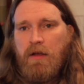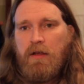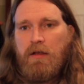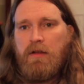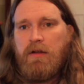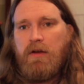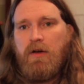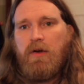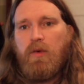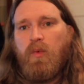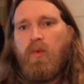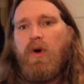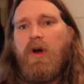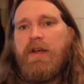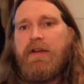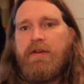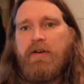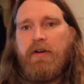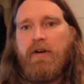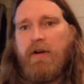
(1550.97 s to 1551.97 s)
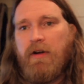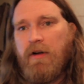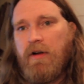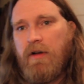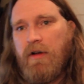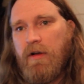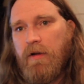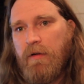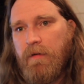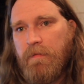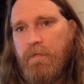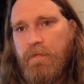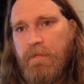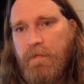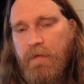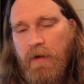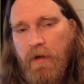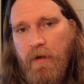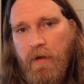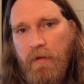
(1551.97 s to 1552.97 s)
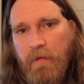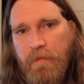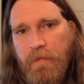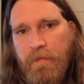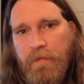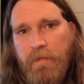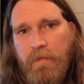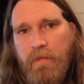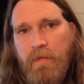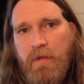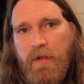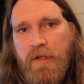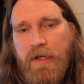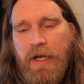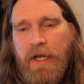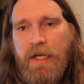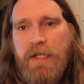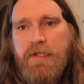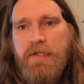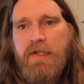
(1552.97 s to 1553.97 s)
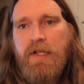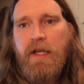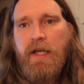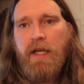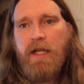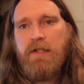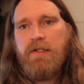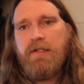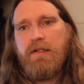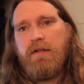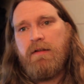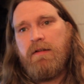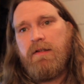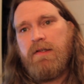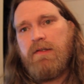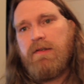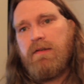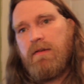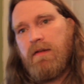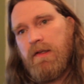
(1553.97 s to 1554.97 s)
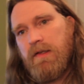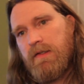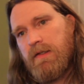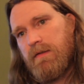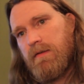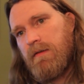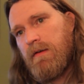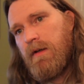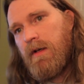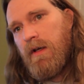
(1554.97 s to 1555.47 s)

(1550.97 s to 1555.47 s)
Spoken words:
wonder of the United States, and this